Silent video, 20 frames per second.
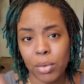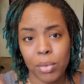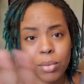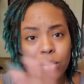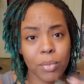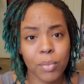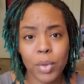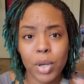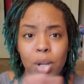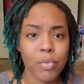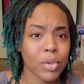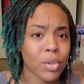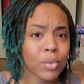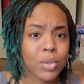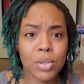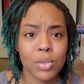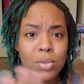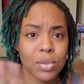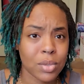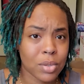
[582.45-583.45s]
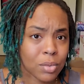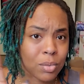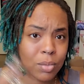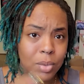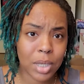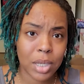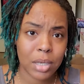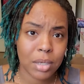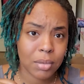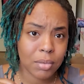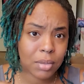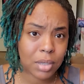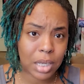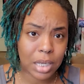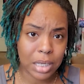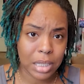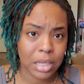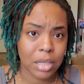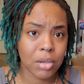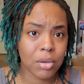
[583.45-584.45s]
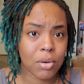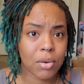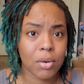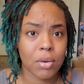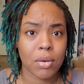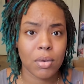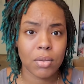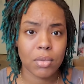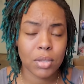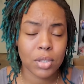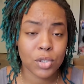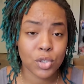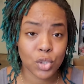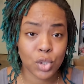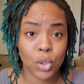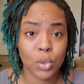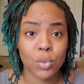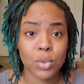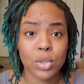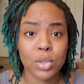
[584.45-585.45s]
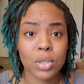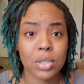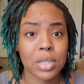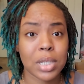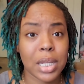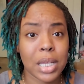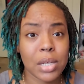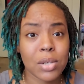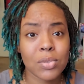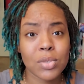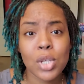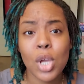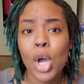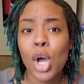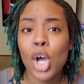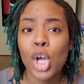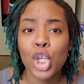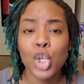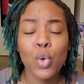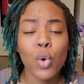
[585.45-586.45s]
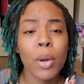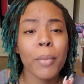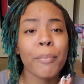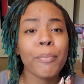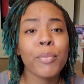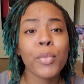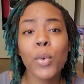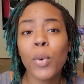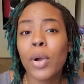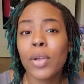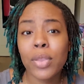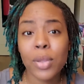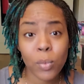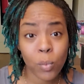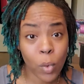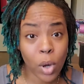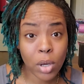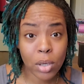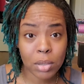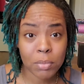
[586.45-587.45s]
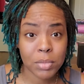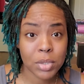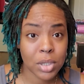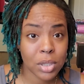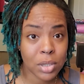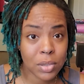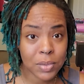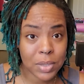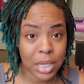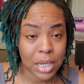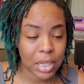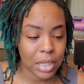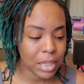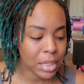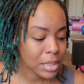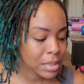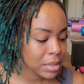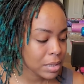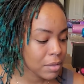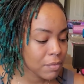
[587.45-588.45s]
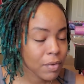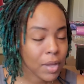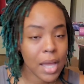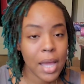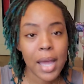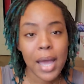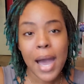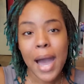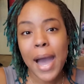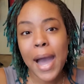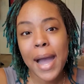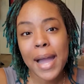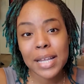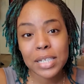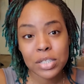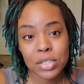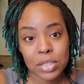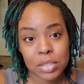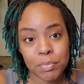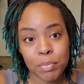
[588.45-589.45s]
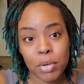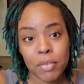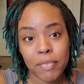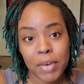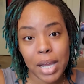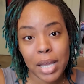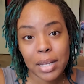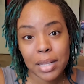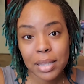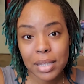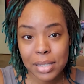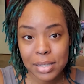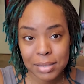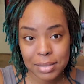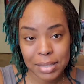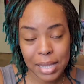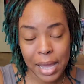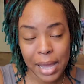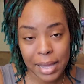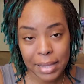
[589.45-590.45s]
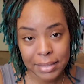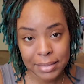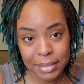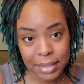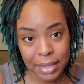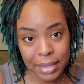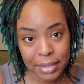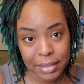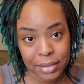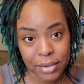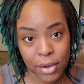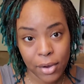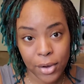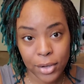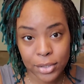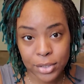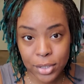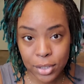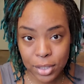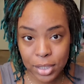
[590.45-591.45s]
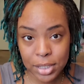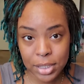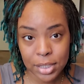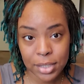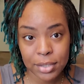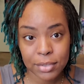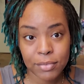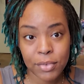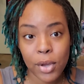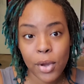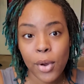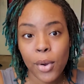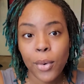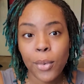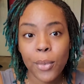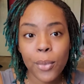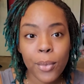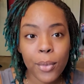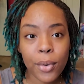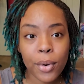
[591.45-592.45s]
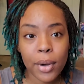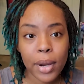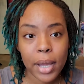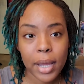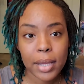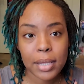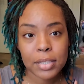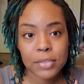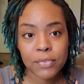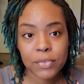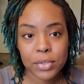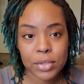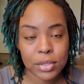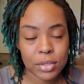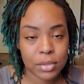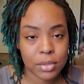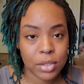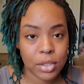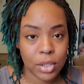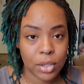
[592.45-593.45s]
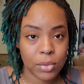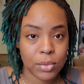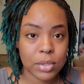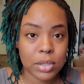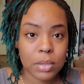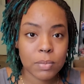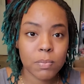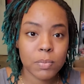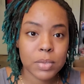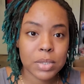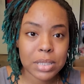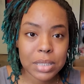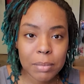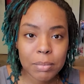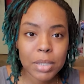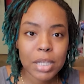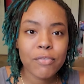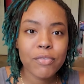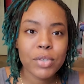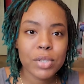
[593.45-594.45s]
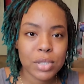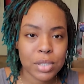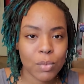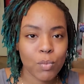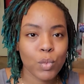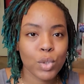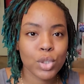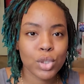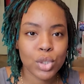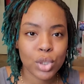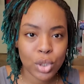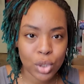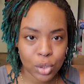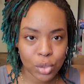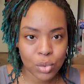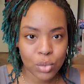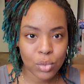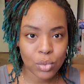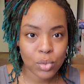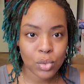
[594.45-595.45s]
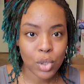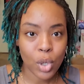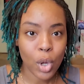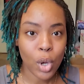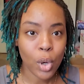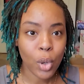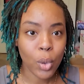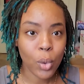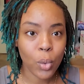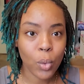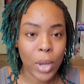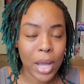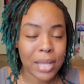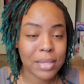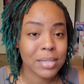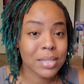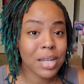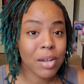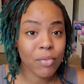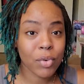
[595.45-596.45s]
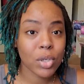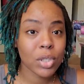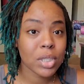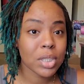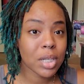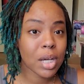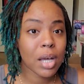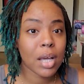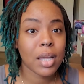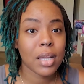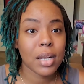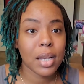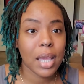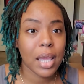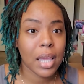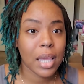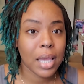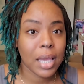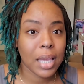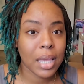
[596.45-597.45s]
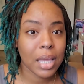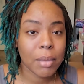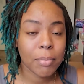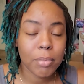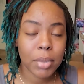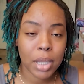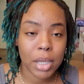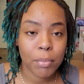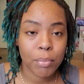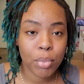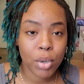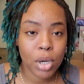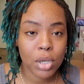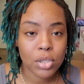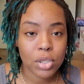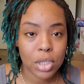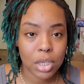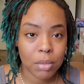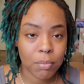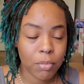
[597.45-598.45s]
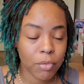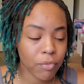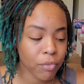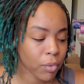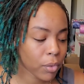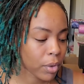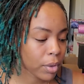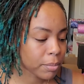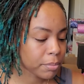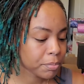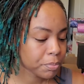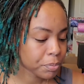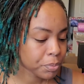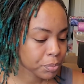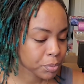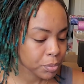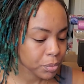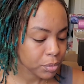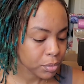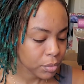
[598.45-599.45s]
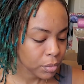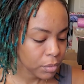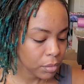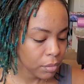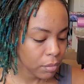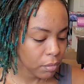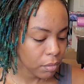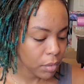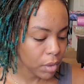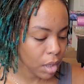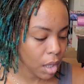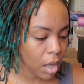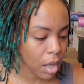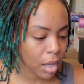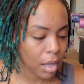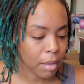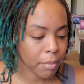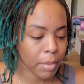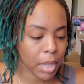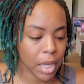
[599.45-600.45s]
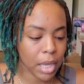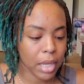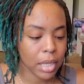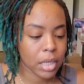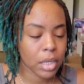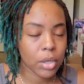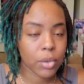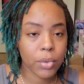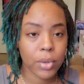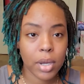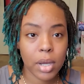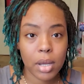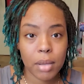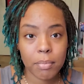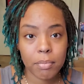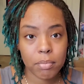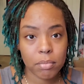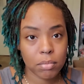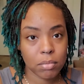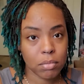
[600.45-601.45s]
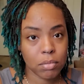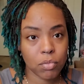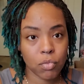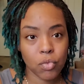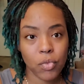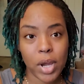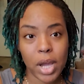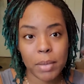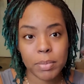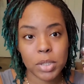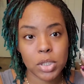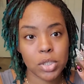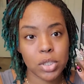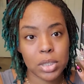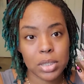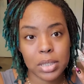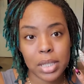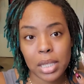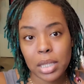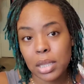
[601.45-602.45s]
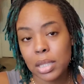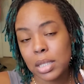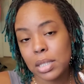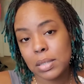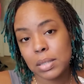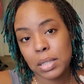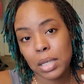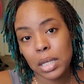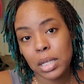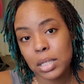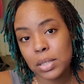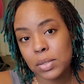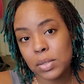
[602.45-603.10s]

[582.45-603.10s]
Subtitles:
whatever you use to adhere the stones to the nails. You are more than welcome to use that adhesive. I just provide this as an alternative, or as for, you know, something for someone to use who has never done a bling project before. And it'll come wrapped just like this in its